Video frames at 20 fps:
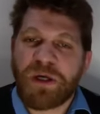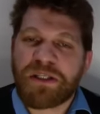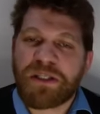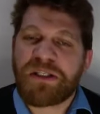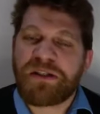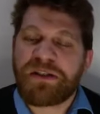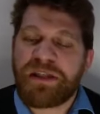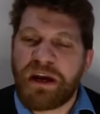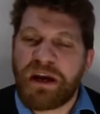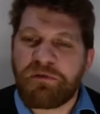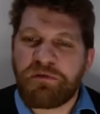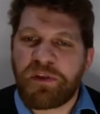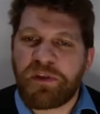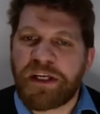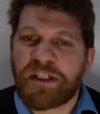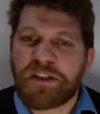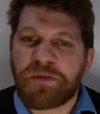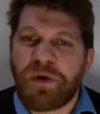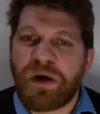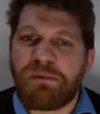Wasn't there for
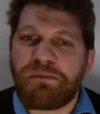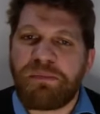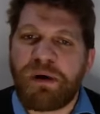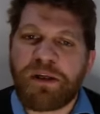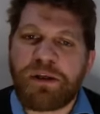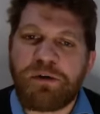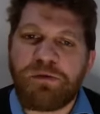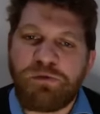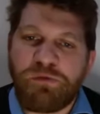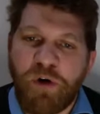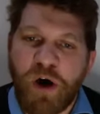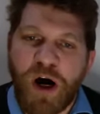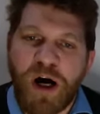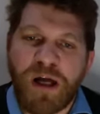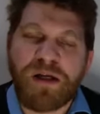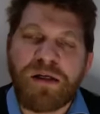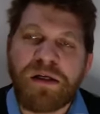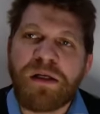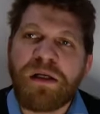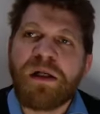this one, but you
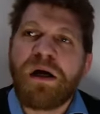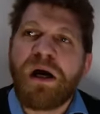fought